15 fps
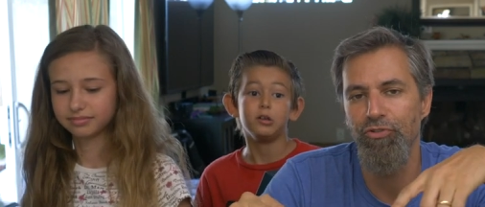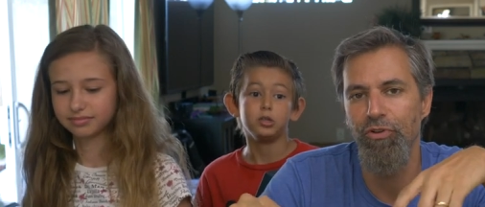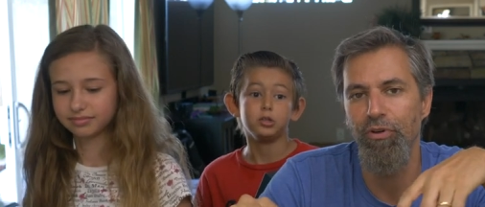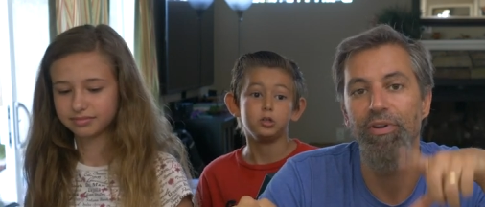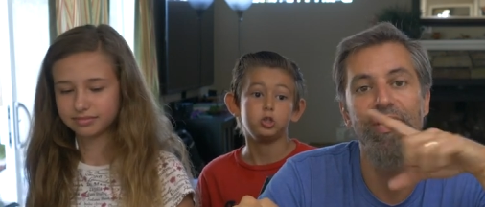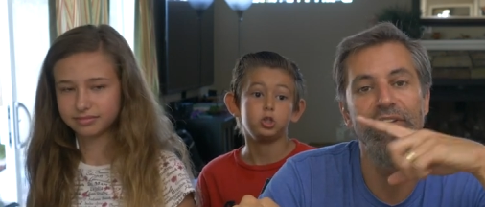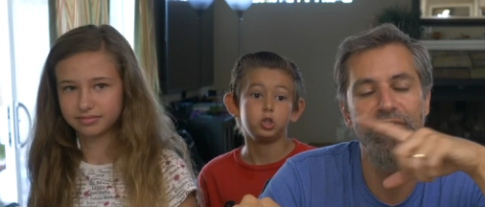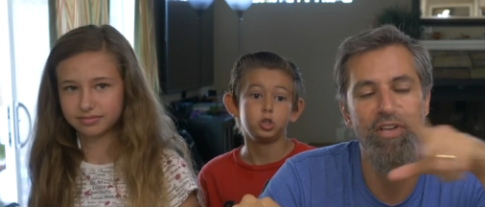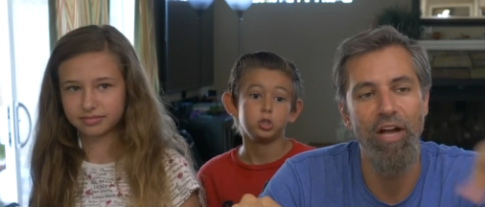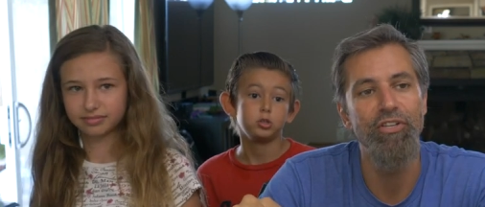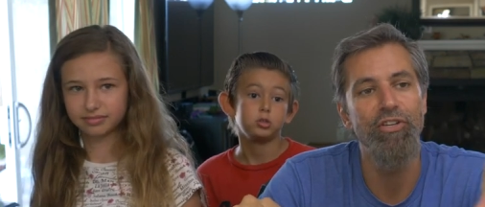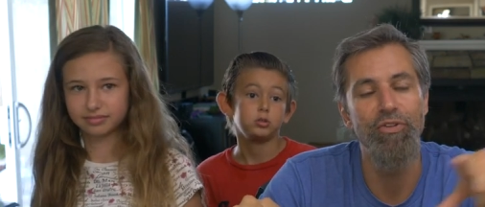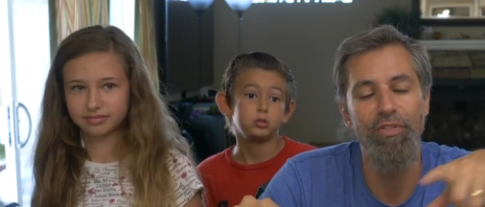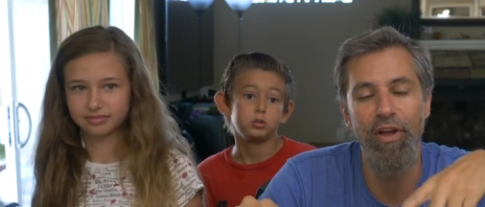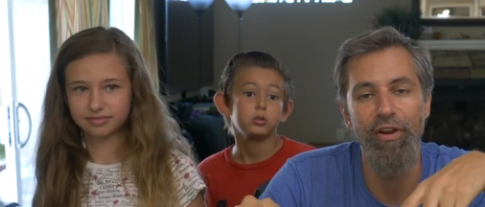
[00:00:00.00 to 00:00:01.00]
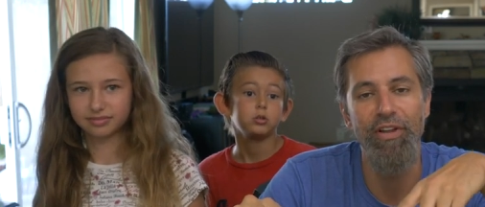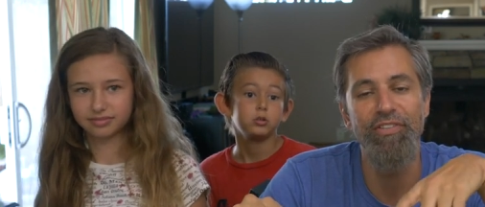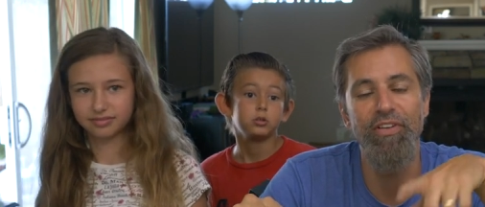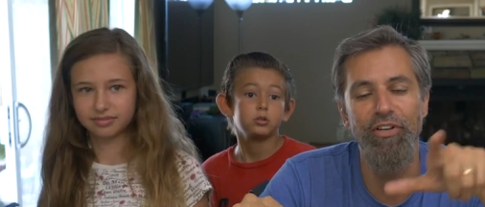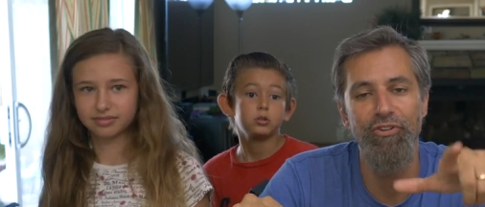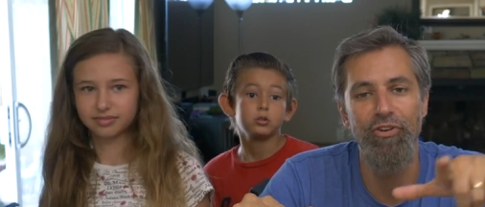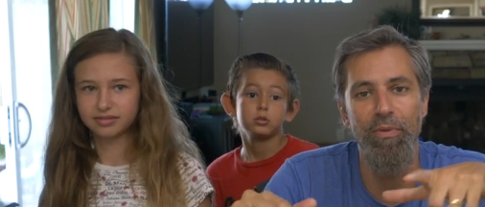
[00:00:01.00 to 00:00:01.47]
Speaker 1: true. He's got you there.
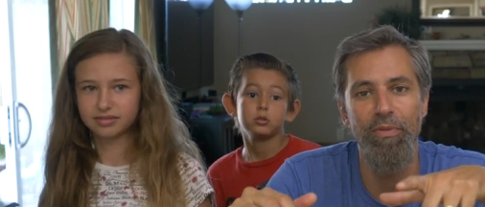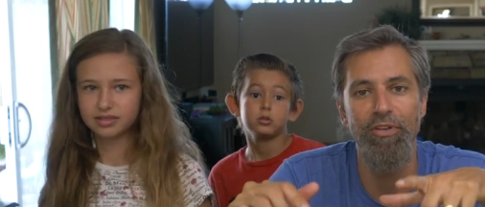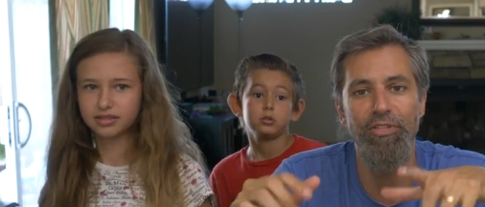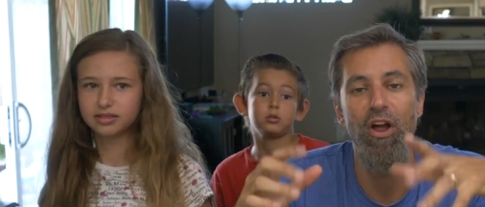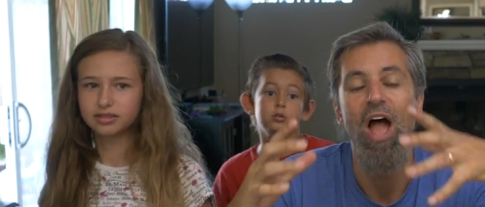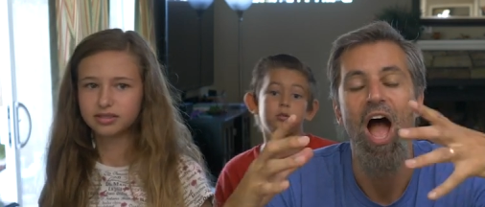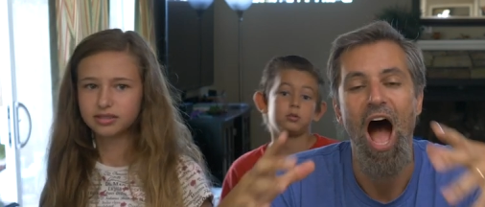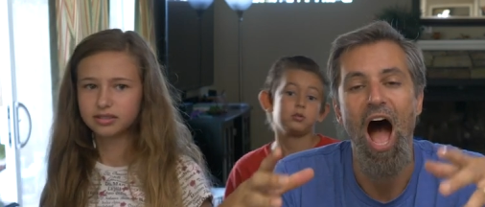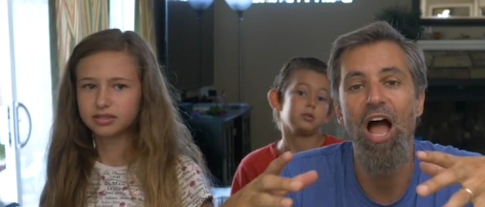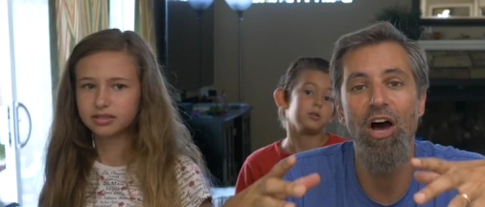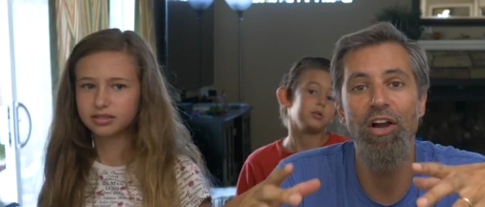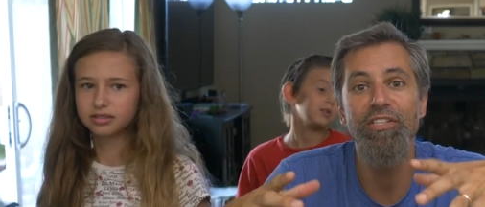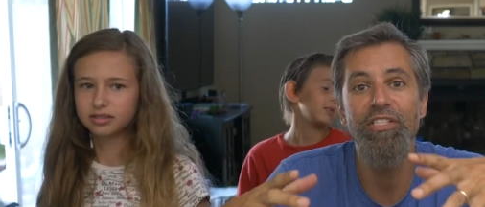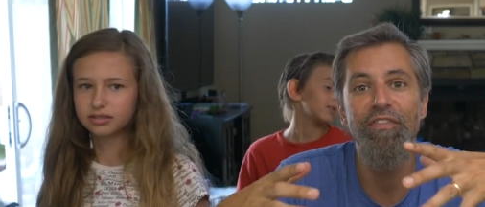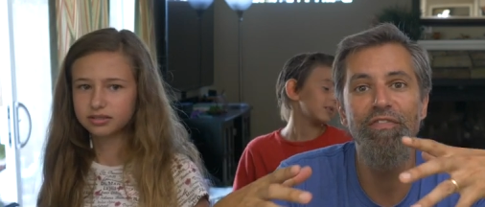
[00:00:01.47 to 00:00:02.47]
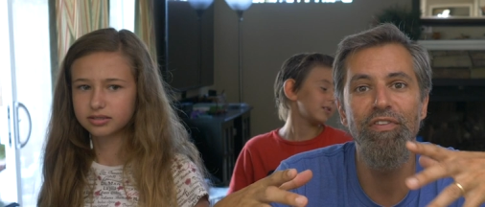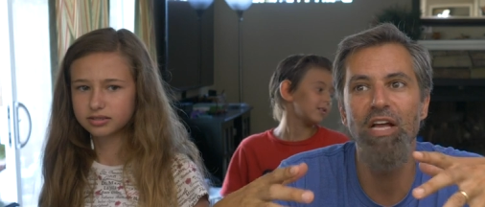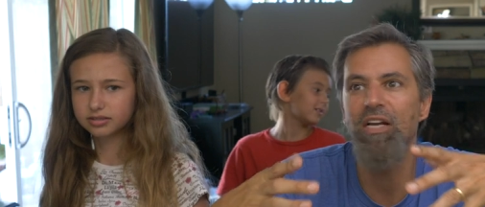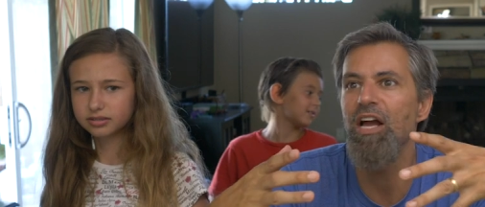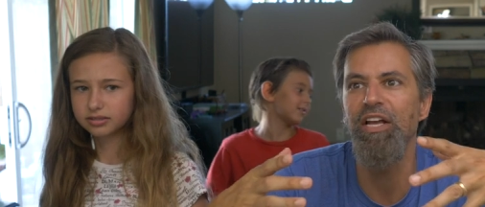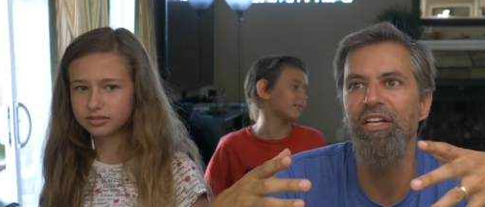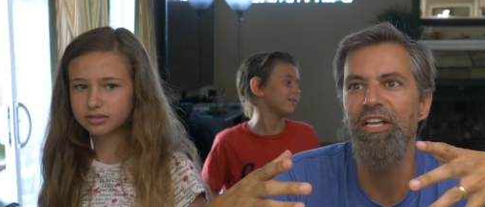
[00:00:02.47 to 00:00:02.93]
He's got your number there. So I honestly feel
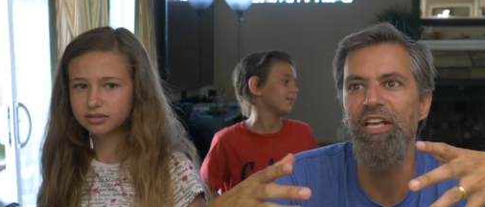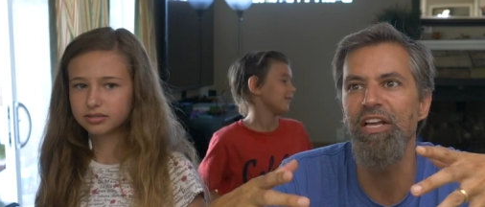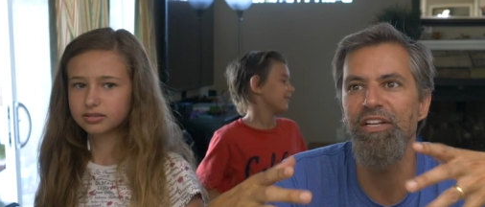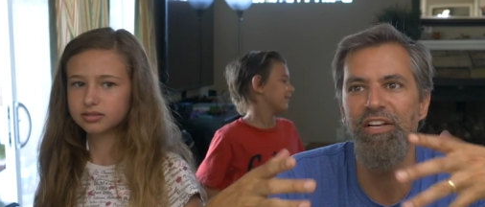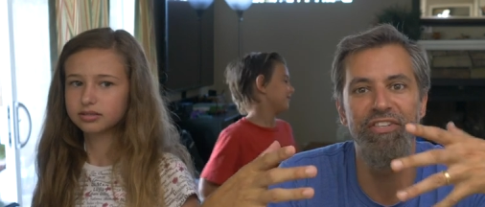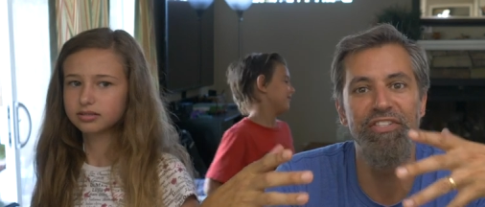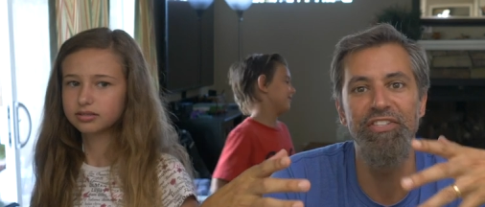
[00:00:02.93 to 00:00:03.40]
like I could eat a